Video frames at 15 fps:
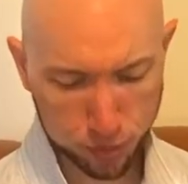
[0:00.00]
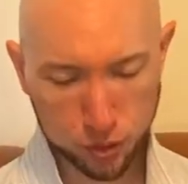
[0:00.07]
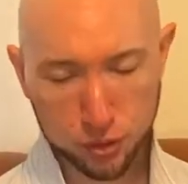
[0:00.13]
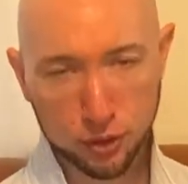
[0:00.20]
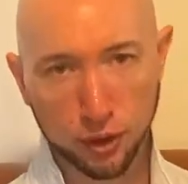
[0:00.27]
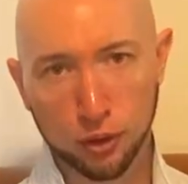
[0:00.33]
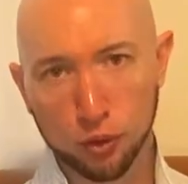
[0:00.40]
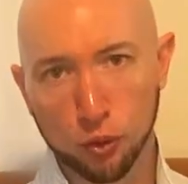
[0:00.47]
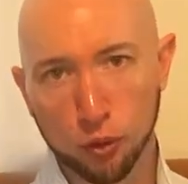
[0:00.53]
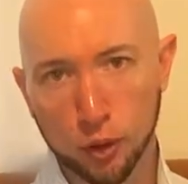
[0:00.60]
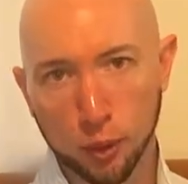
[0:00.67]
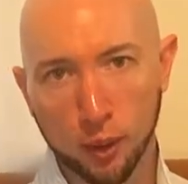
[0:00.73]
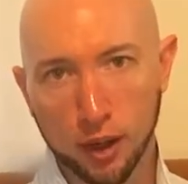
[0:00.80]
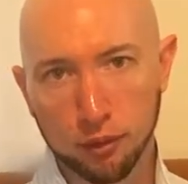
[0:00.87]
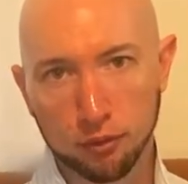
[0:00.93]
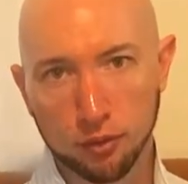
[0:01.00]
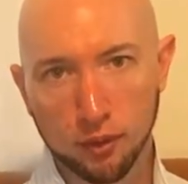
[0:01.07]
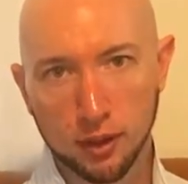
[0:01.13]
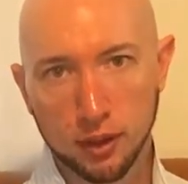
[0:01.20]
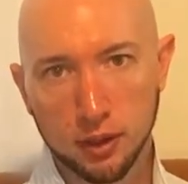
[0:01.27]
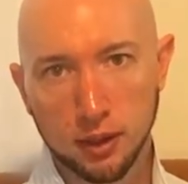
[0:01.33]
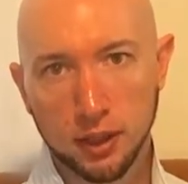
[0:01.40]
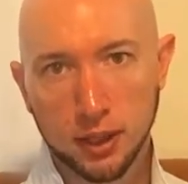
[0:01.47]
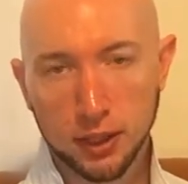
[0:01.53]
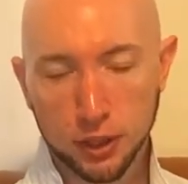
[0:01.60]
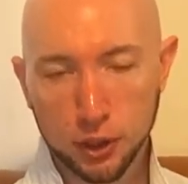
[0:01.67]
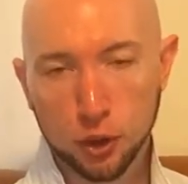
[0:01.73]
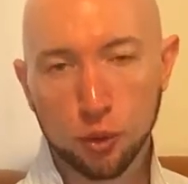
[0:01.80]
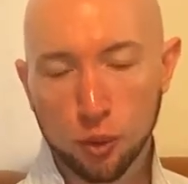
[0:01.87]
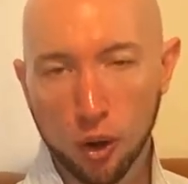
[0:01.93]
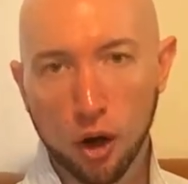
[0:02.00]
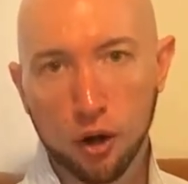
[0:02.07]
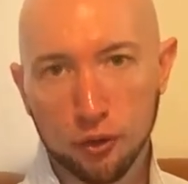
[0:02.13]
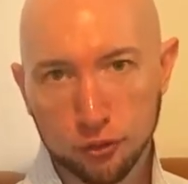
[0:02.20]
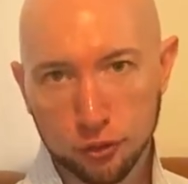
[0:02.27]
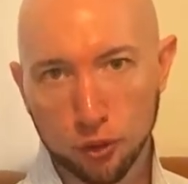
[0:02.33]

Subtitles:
just going to call you out for it. You are